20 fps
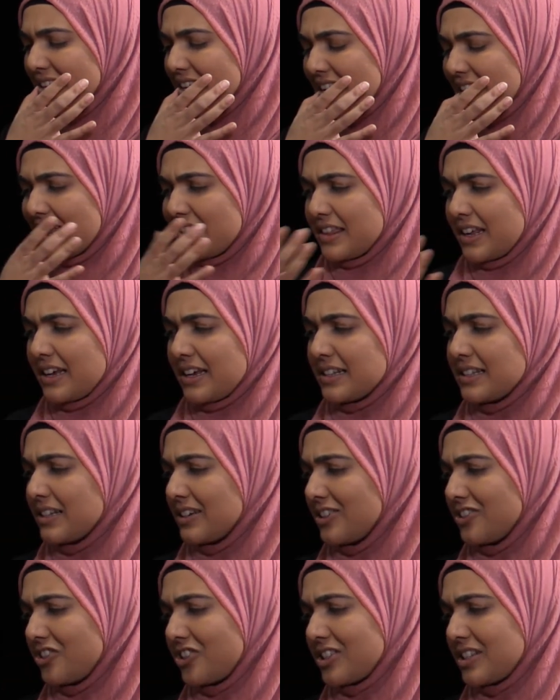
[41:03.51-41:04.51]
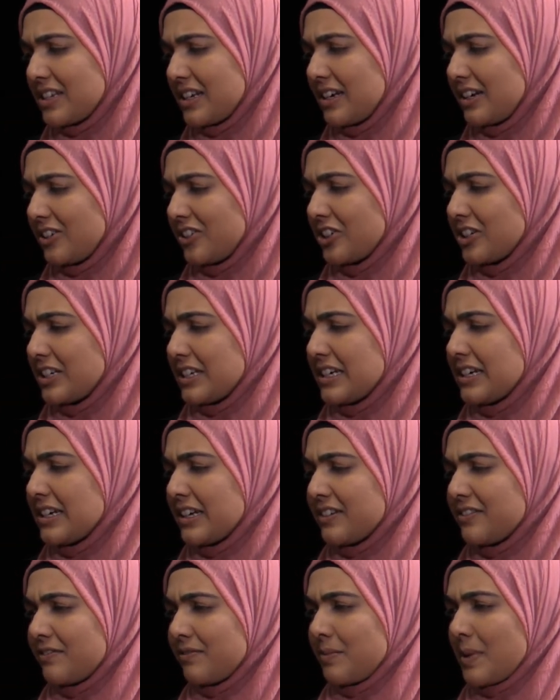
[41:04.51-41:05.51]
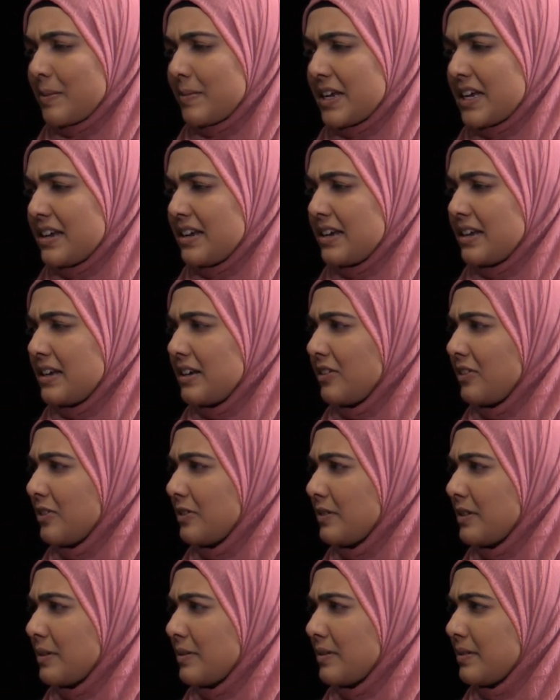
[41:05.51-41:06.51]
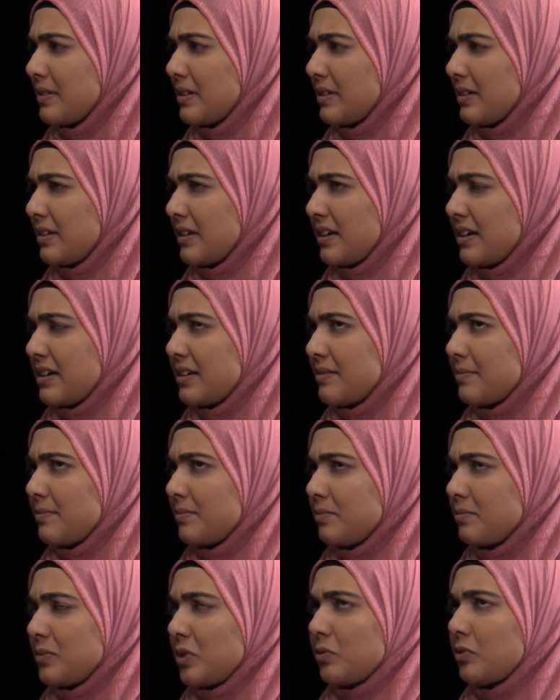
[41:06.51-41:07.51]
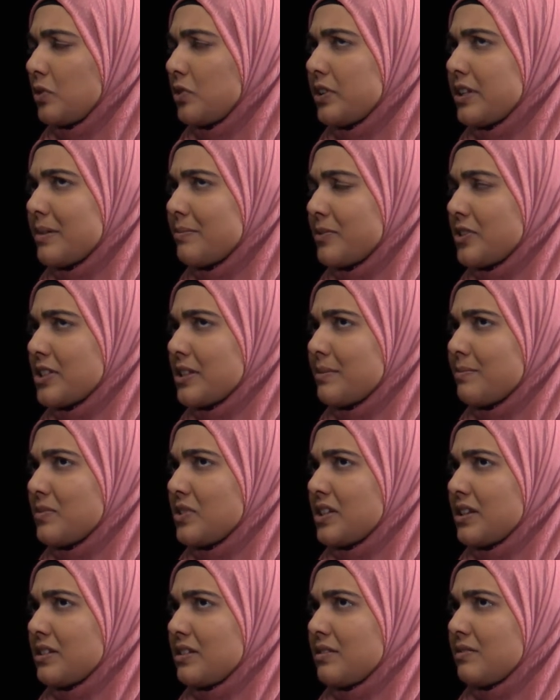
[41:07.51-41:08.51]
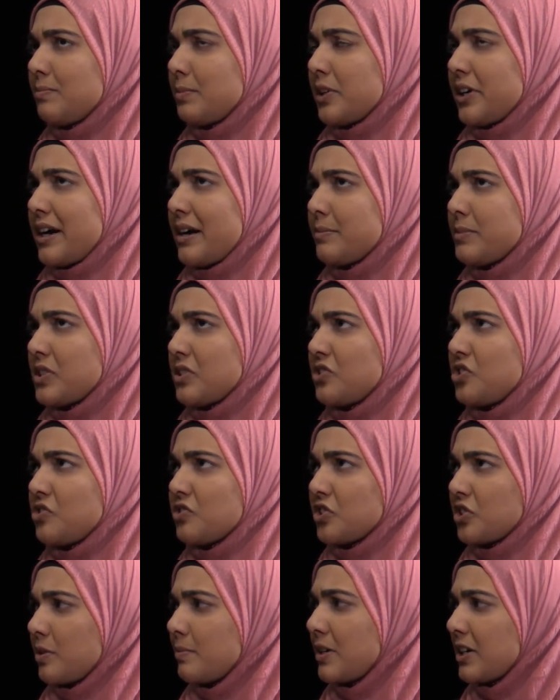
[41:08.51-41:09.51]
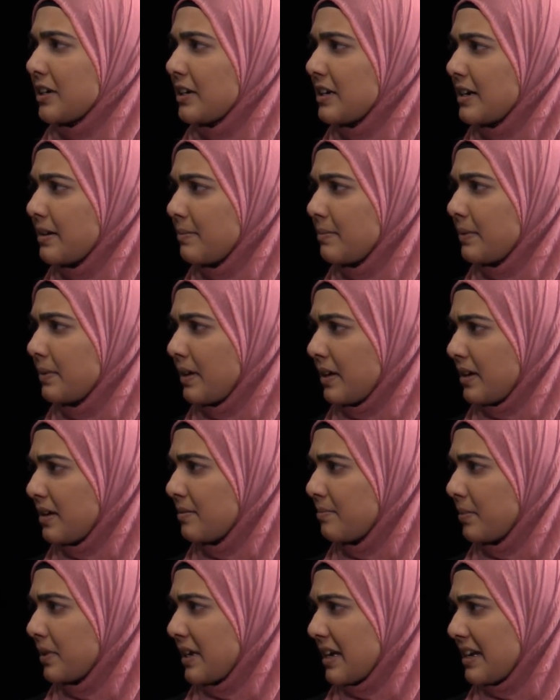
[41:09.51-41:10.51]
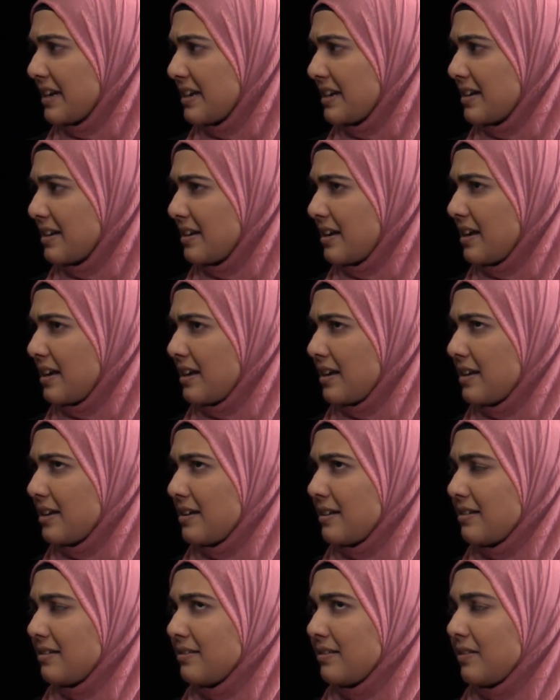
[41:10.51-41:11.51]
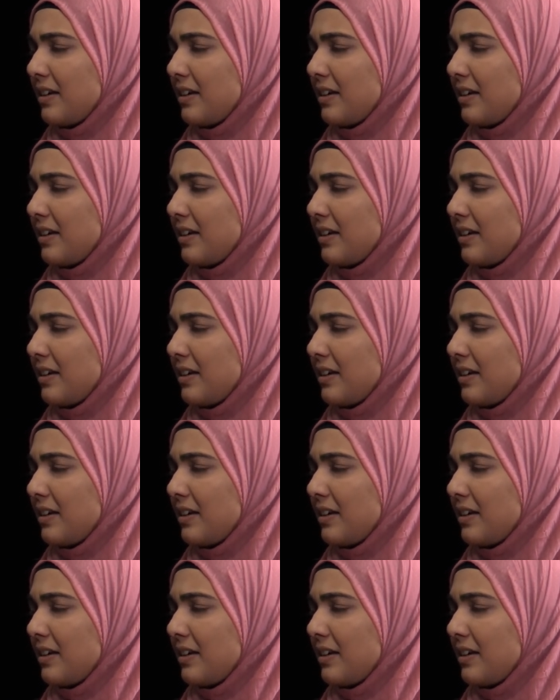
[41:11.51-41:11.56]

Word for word: I think it's an interesting critique of maybe you know the uh, the role that Muslims and perhaps the Jewish community uh, played in in.